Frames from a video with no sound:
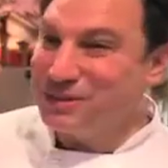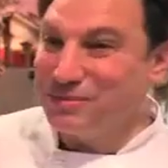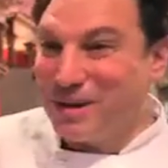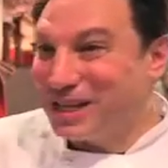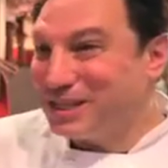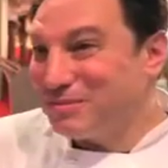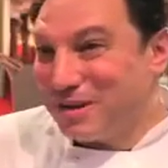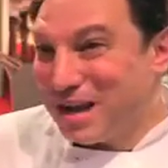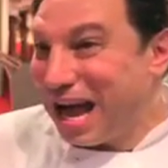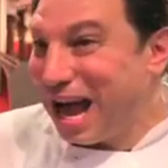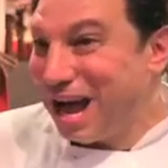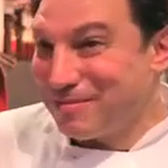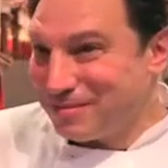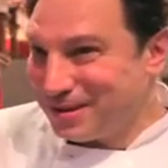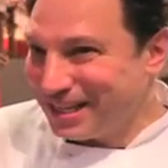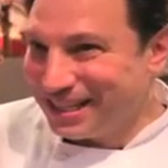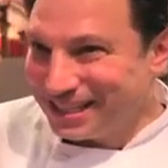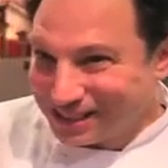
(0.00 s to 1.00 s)
makes me
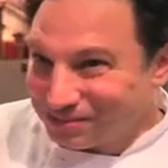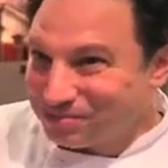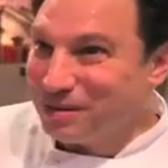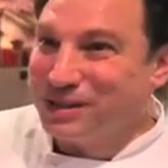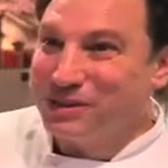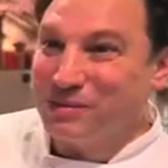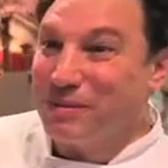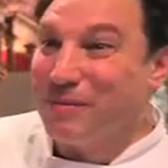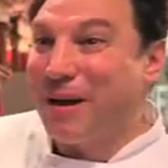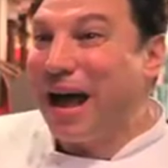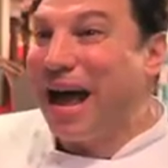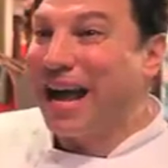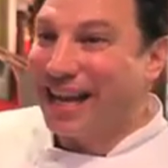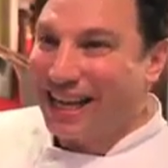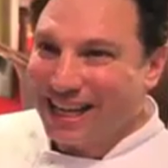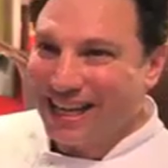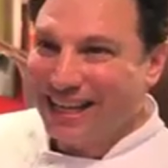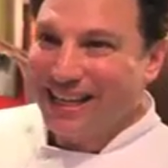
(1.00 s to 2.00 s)
happy. This brings me back.
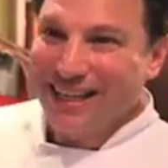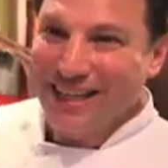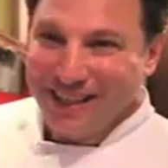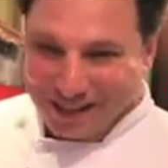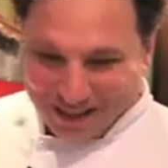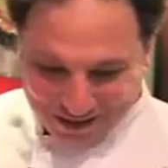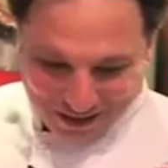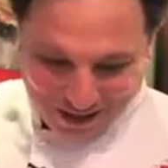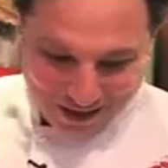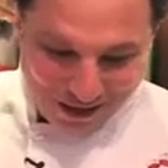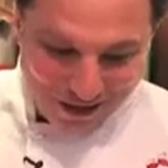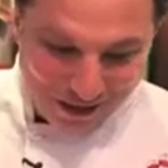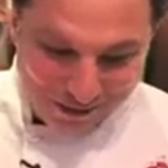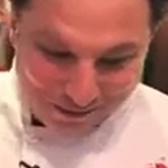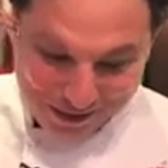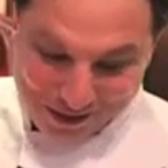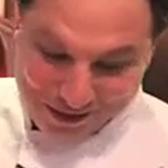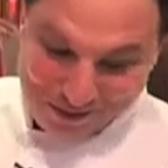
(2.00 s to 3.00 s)

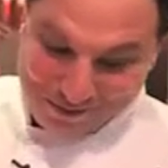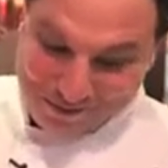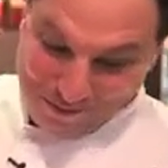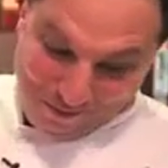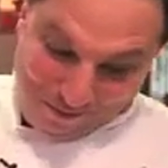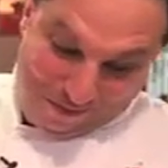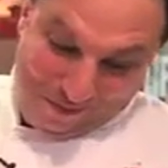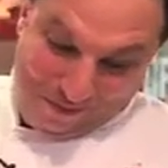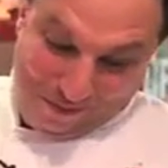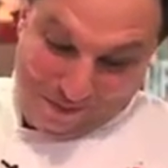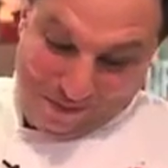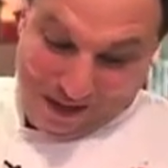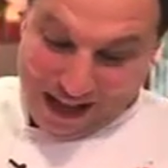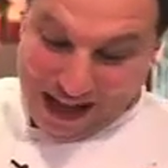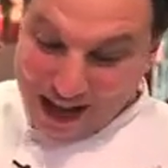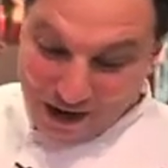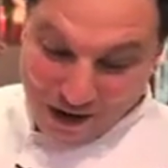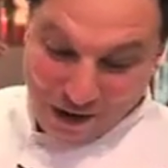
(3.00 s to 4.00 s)
Um,
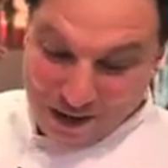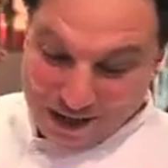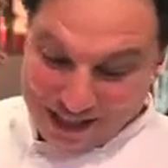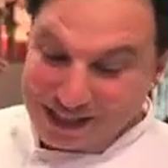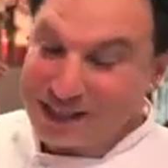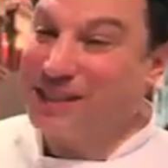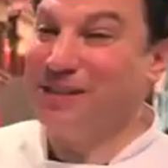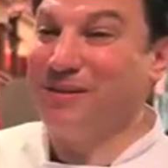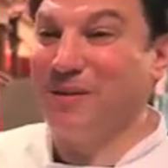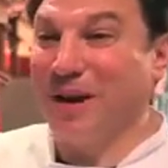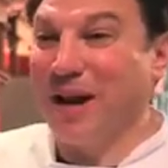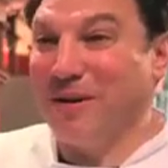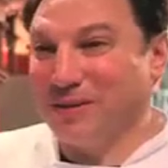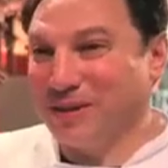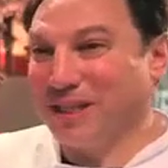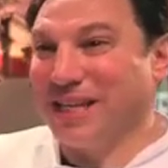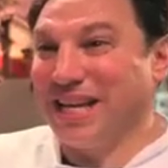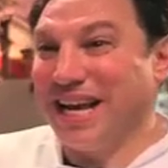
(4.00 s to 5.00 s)
I don't know, I guess it's the one I
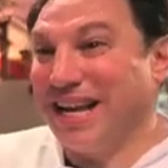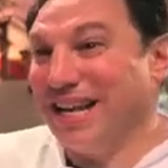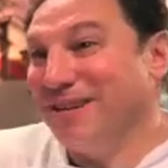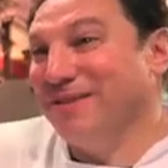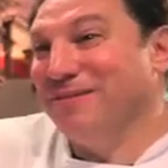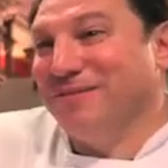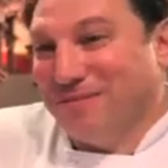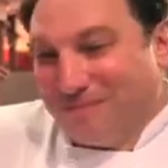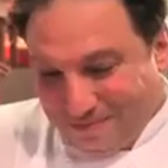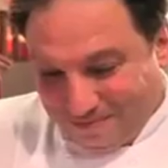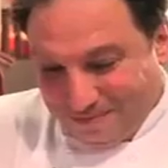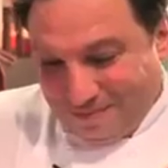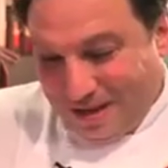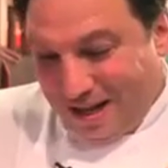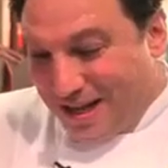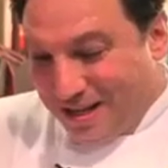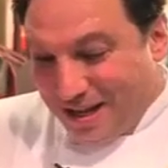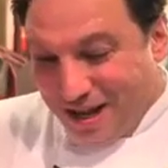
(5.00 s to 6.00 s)
was a kid.
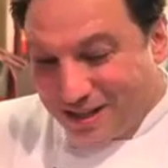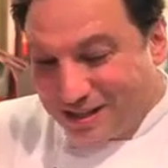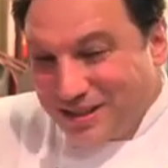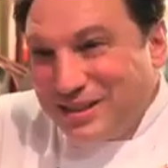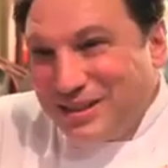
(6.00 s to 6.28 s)
It does.